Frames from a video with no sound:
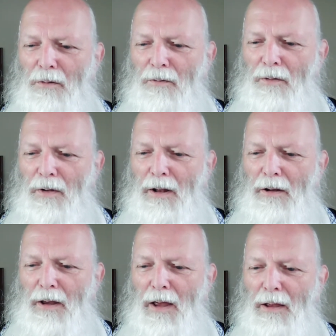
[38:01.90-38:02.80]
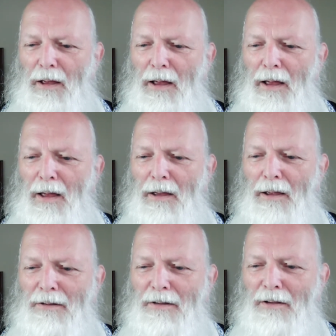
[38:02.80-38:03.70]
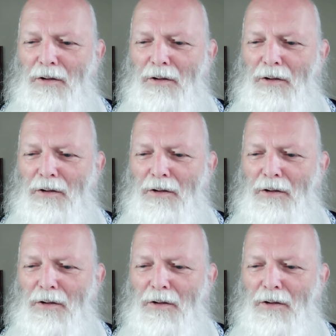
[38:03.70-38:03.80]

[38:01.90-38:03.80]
Joan vanilla cake.